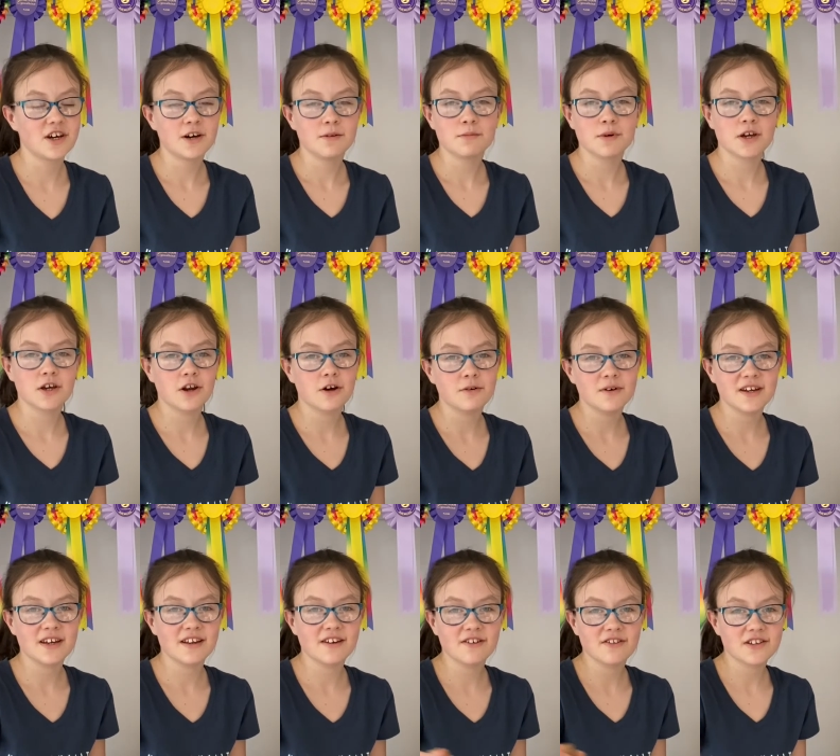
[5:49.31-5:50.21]
But you know,
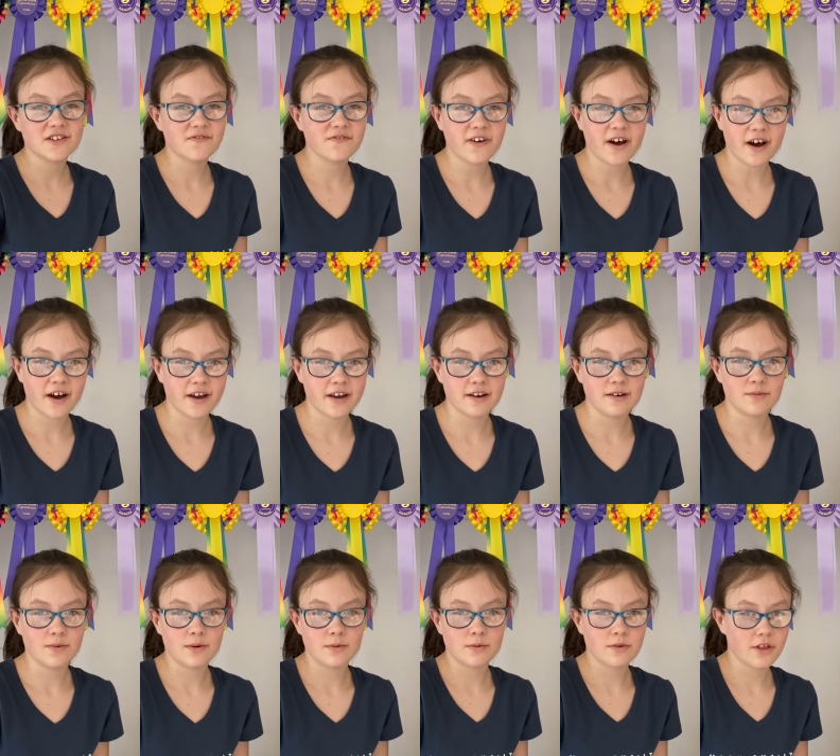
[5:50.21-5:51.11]
it looks fine
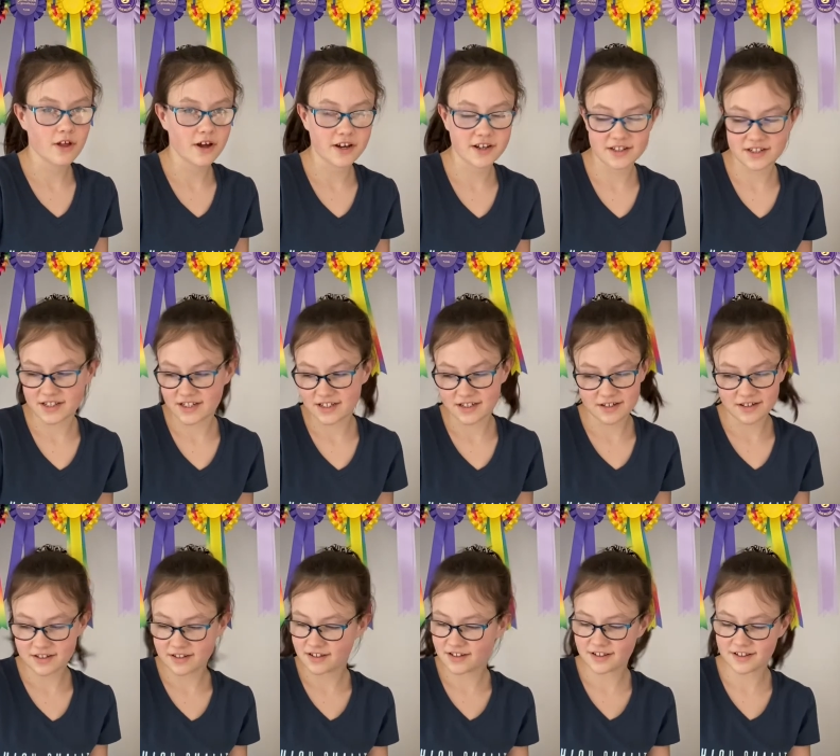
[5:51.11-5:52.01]
when we riding,
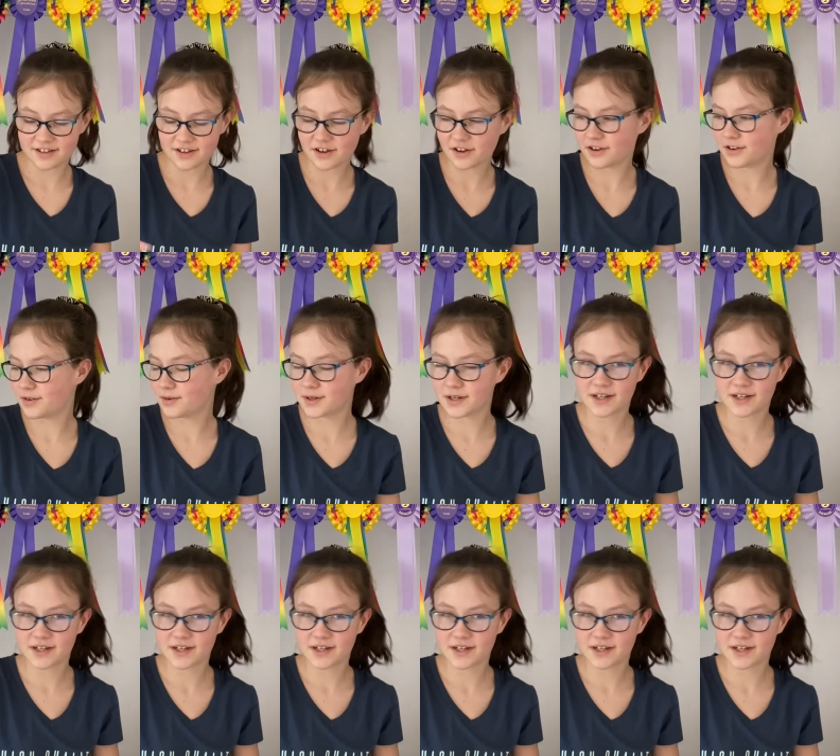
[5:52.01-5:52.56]
so